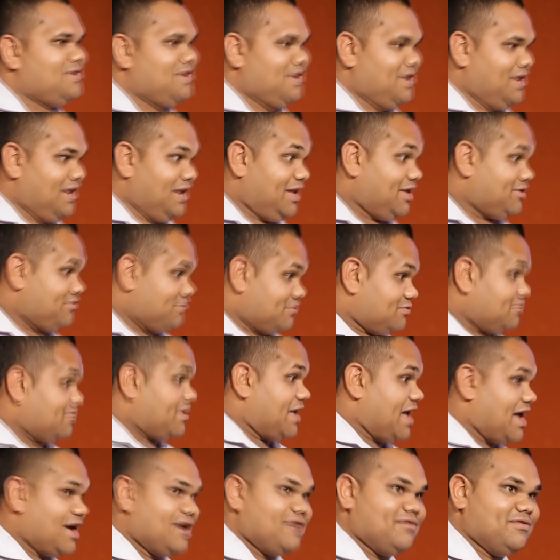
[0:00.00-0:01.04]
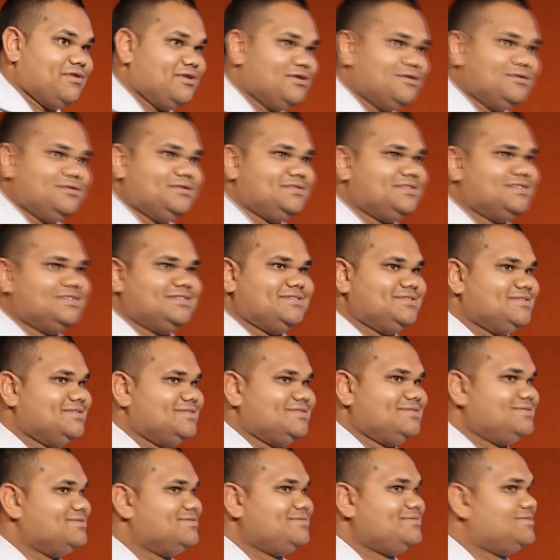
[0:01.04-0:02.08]
electrical kangaroos and,
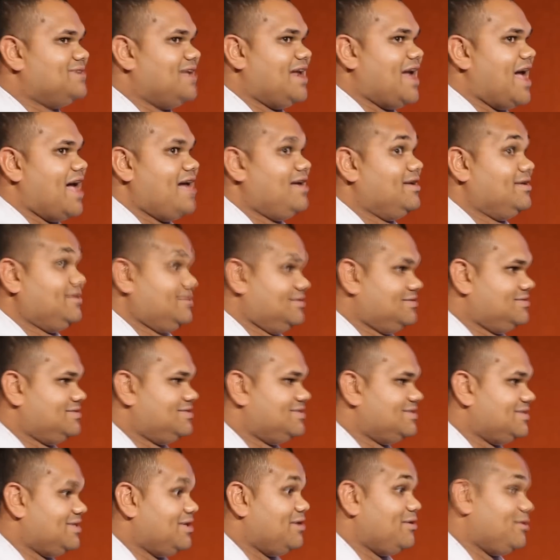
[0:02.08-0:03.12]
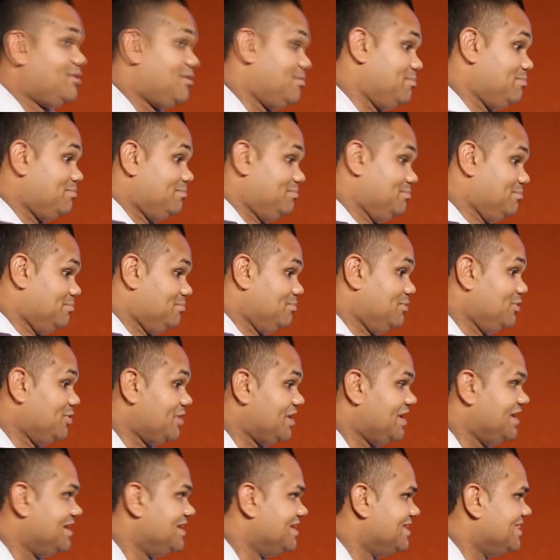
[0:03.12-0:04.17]
you know, they're all
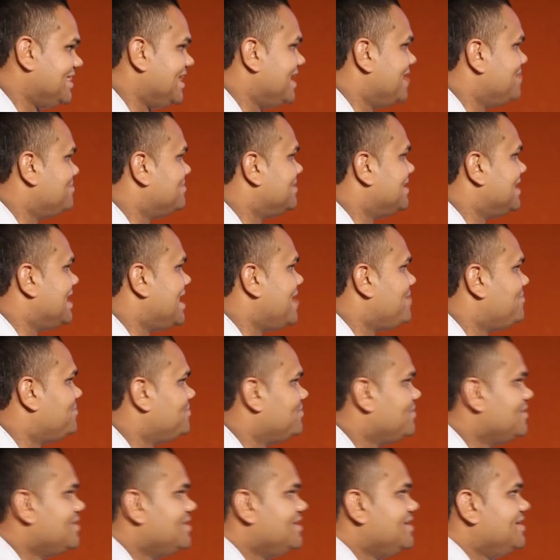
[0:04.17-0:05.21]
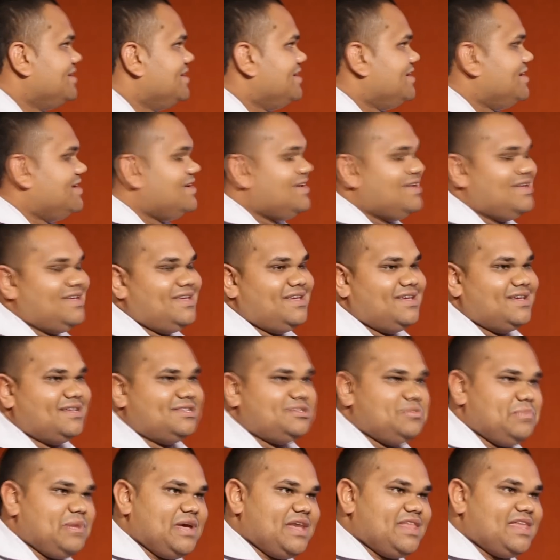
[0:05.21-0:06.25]
boogieing and that, but um, it's
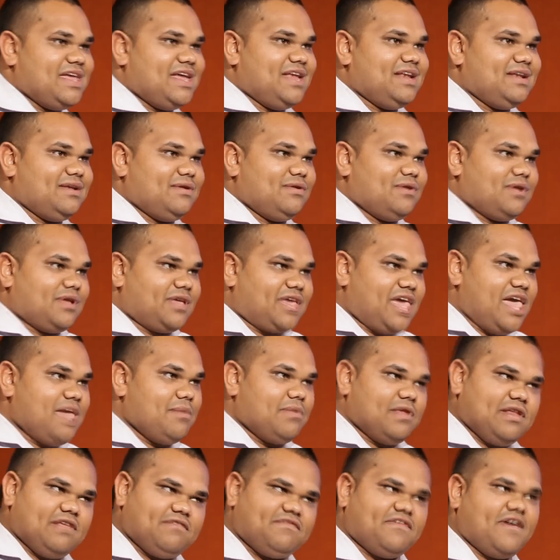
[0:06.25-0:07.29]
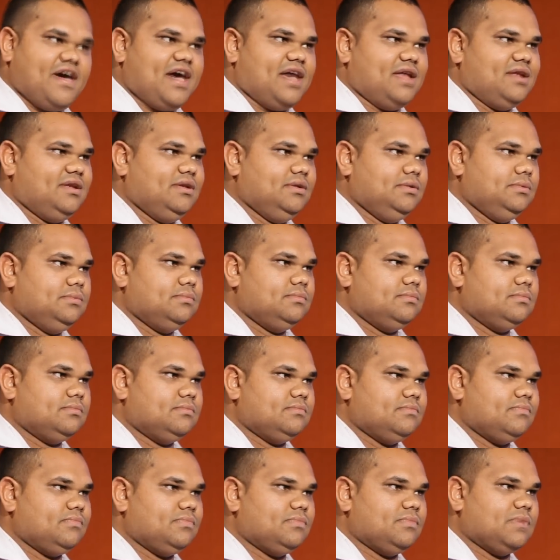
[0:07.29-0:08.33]
about that keeping it fun,
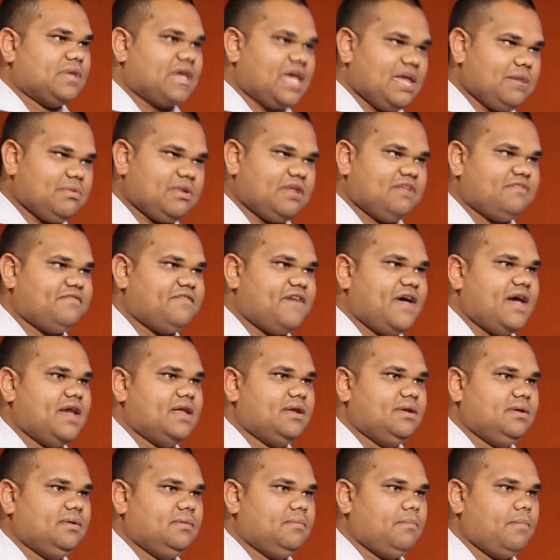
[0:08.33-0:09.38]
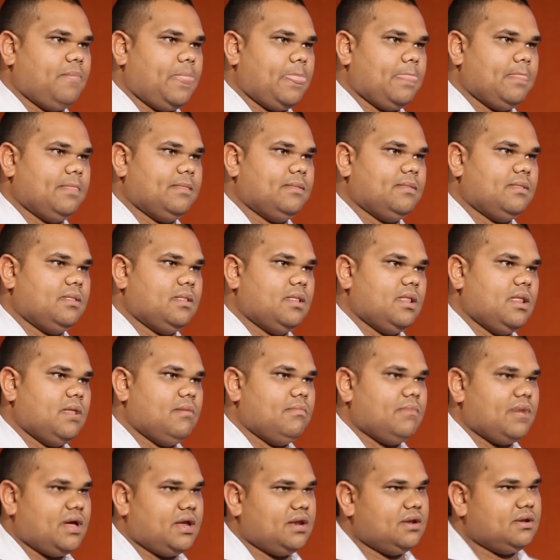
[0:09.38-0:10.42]
keeping it fun,
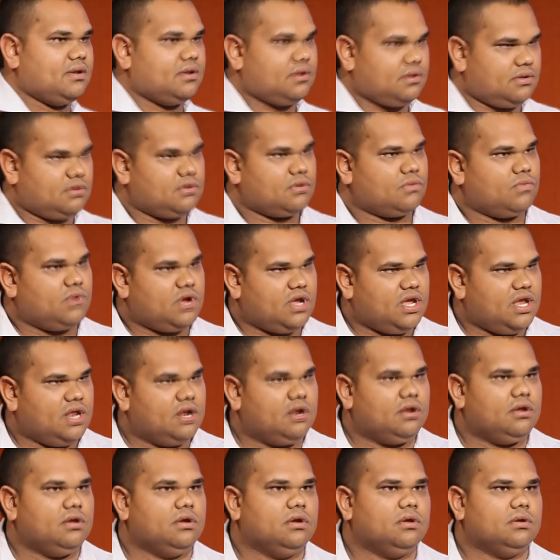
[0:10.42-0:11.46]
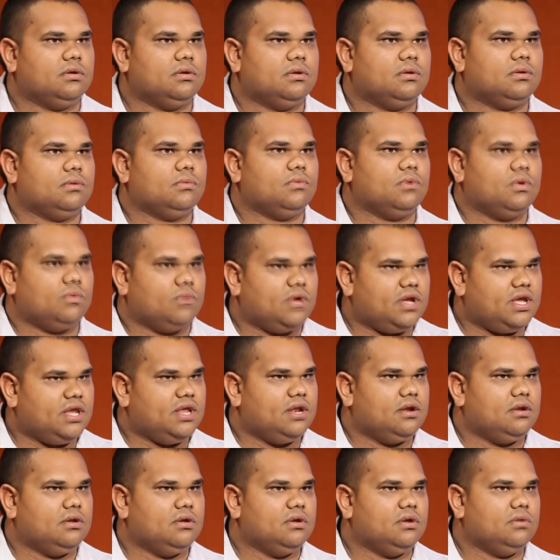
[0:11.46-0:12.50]
but look, we're here to learn. We're here
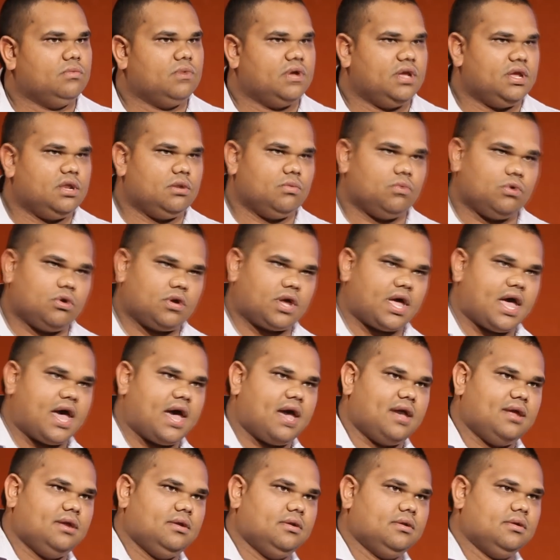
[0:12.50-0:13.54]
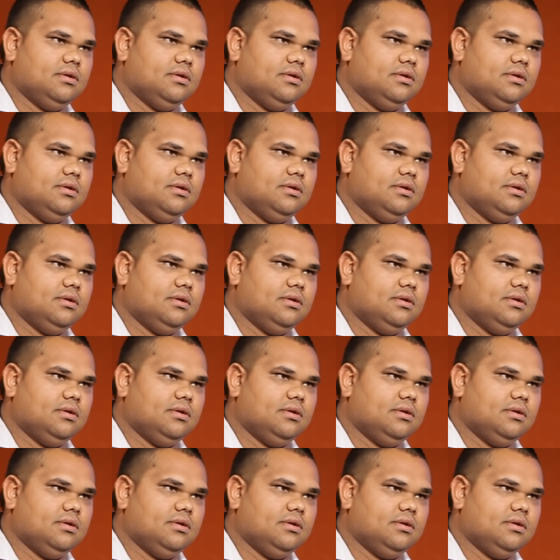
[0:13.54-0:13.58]
to learn, we're here to work hard.